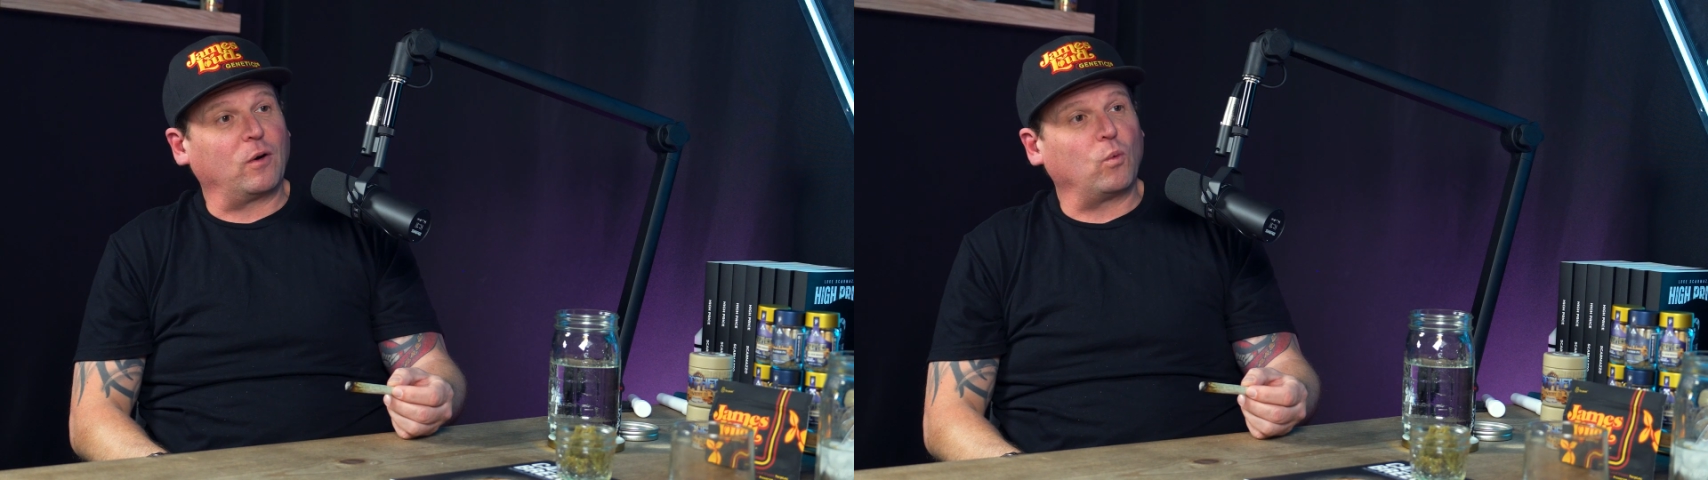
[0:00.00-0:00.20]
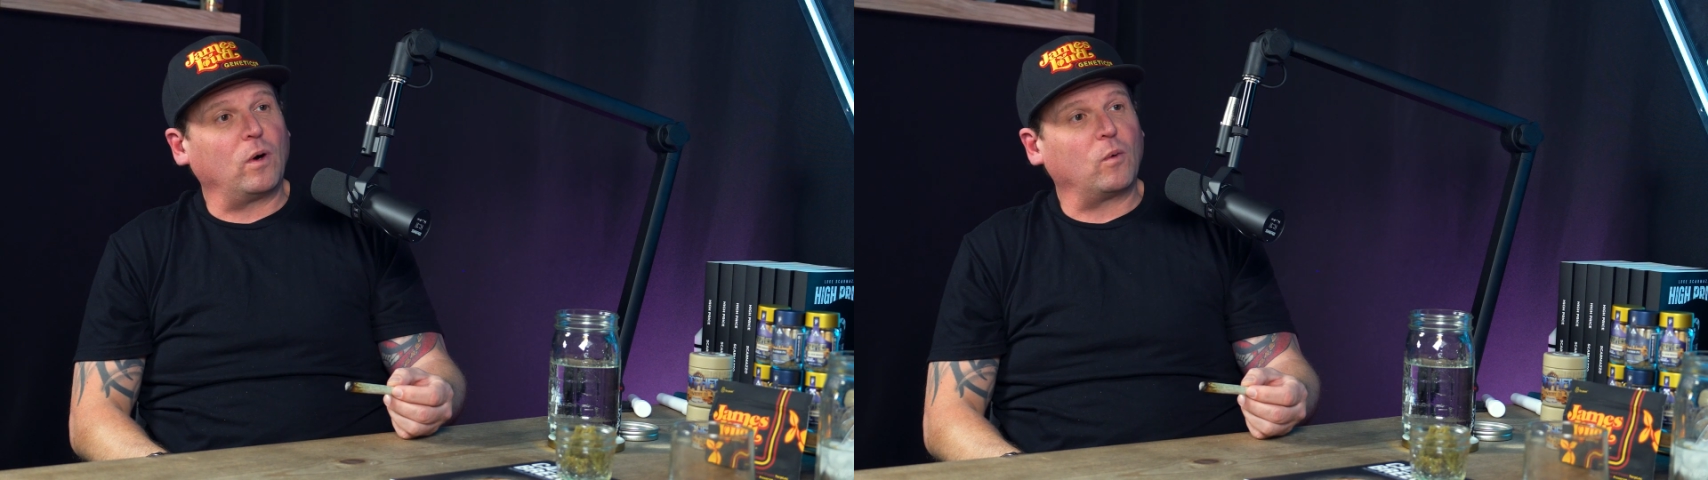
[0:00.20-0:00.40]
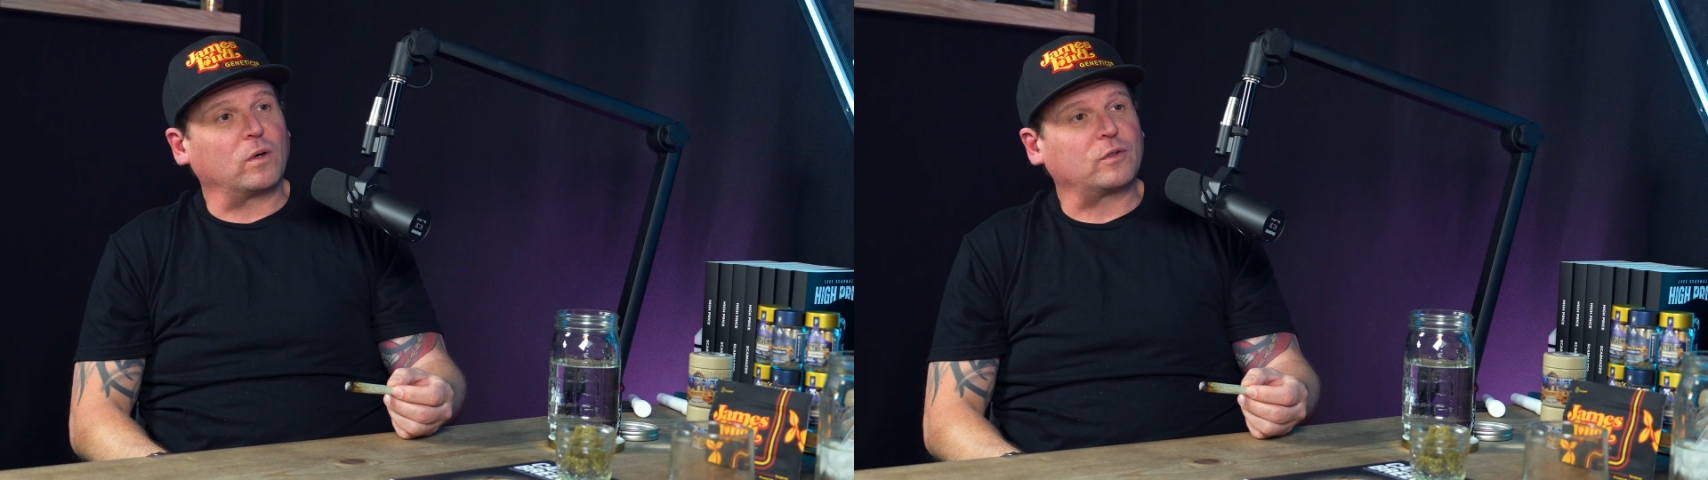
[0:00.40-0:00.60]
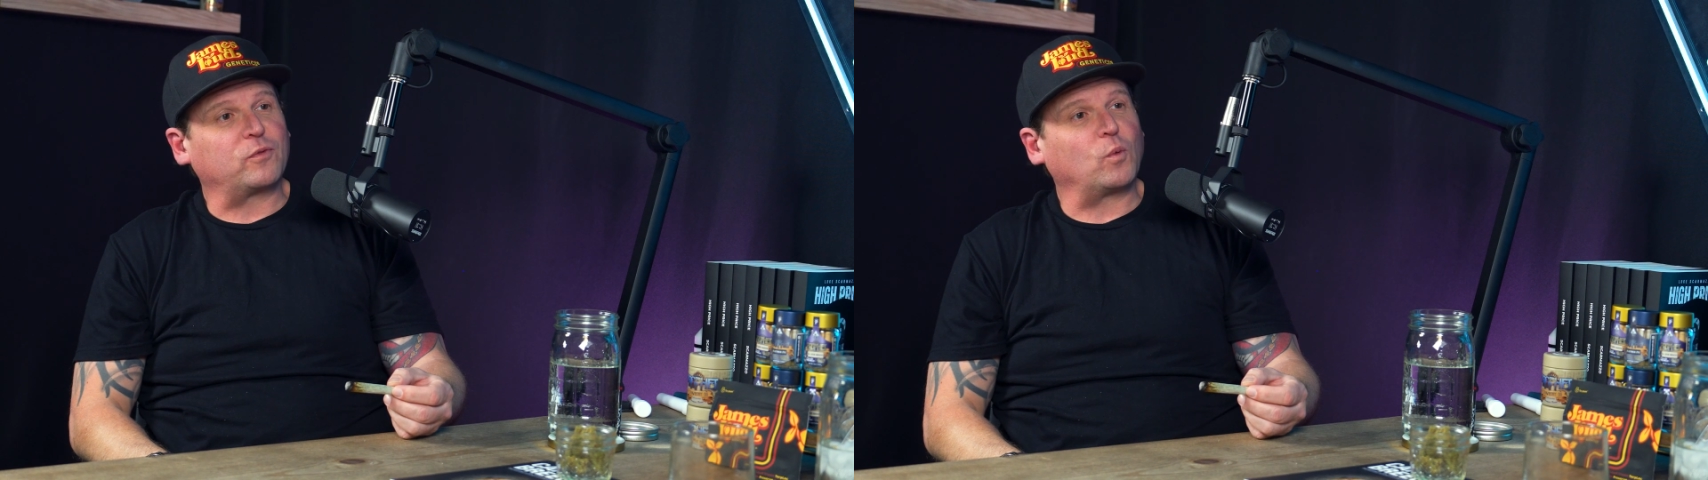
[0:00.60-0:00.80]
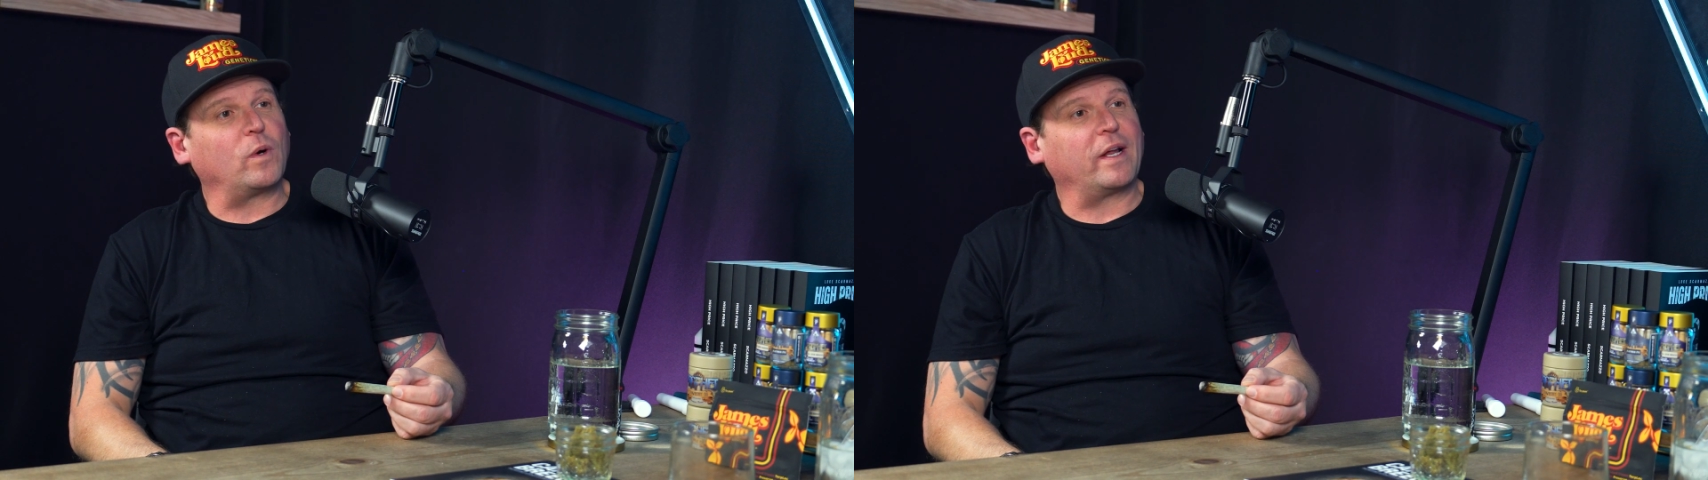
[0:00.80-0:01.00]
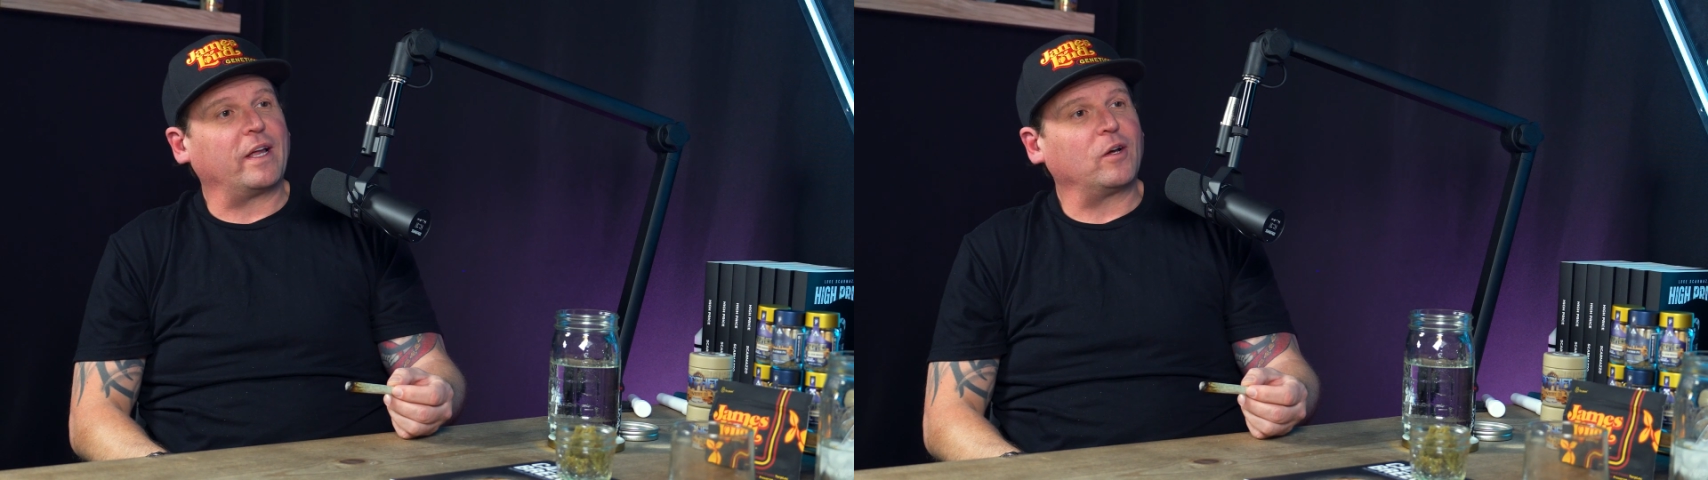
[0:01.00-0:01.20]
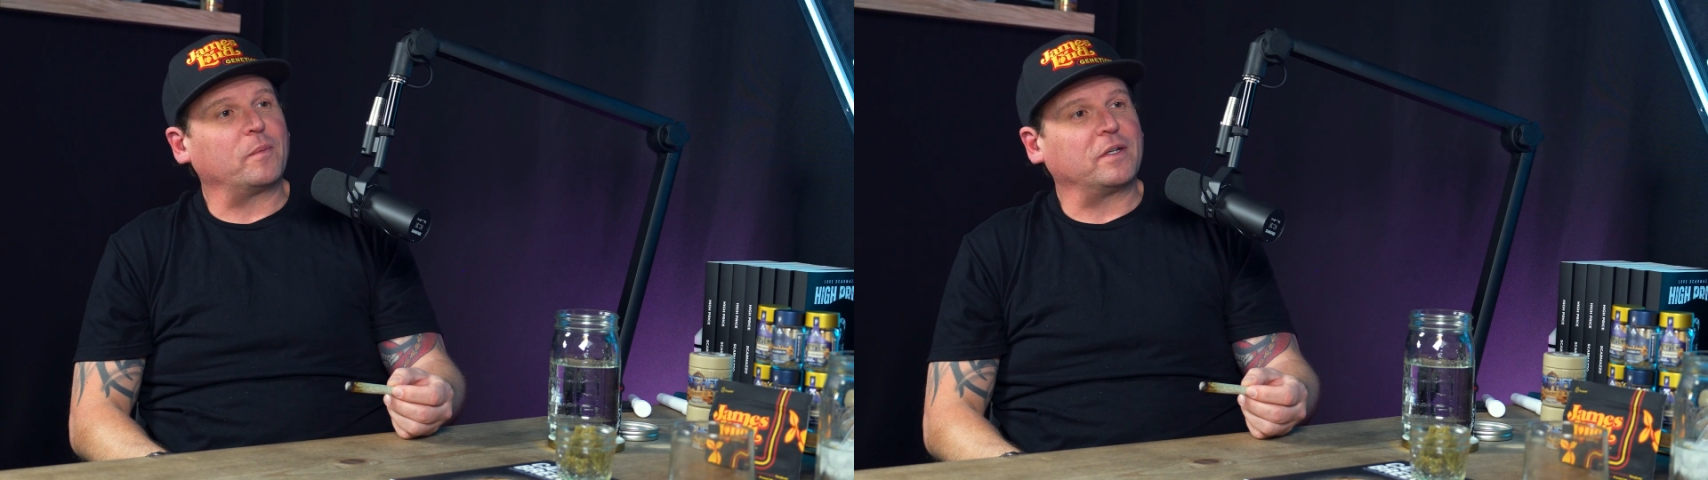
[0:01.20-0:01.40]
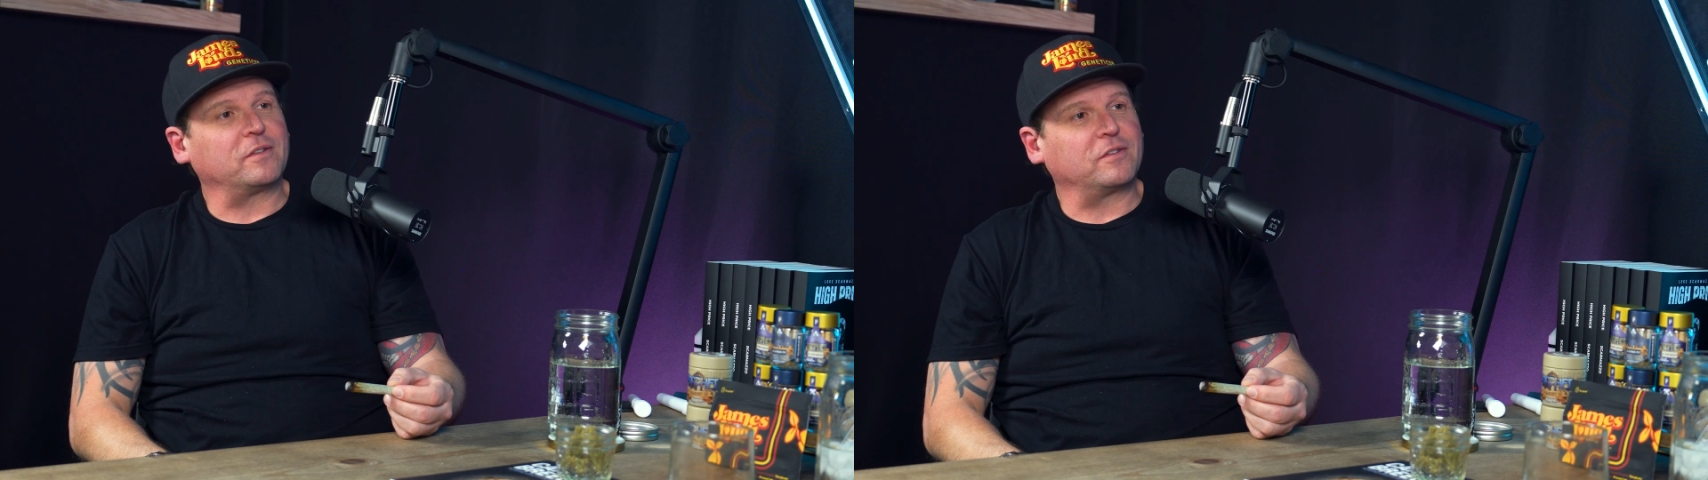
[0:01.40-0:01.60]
out what works for what ailments.